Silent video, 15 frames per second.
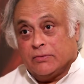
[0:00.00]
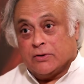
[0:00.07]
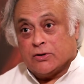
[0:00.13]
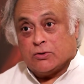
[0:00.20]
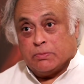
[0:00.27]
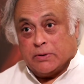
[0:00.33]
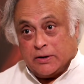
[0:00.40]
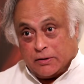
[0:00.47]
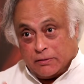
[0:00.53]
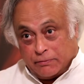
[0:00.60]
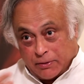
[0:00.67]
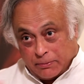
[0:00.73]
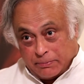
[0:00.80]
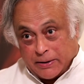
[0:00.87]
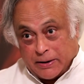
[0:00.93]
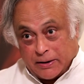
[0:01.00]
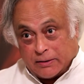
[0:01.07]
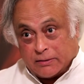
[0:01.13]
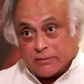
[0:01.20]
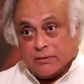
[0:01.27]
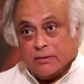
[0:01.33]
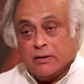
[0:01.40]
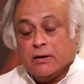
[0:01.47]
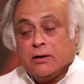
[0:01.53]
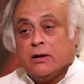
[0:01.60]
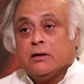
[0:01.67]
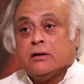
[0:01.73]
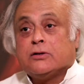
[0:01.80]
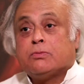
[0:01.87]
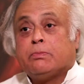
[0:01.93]
the spirit of debate,
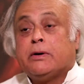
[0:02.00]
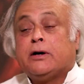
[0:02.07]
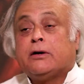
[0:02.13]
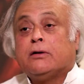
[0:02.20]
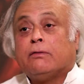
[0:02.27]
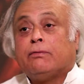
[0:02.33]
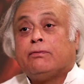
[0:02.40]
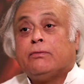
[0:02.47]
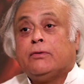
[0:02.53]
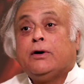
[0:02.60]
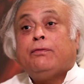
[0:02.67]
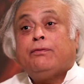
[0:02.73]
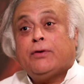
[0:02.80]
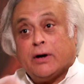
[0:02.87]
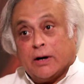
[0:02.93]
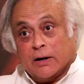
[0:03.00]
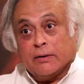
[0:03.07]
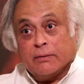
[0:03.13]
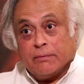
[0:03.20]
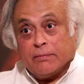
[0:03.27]
the spirit of differing.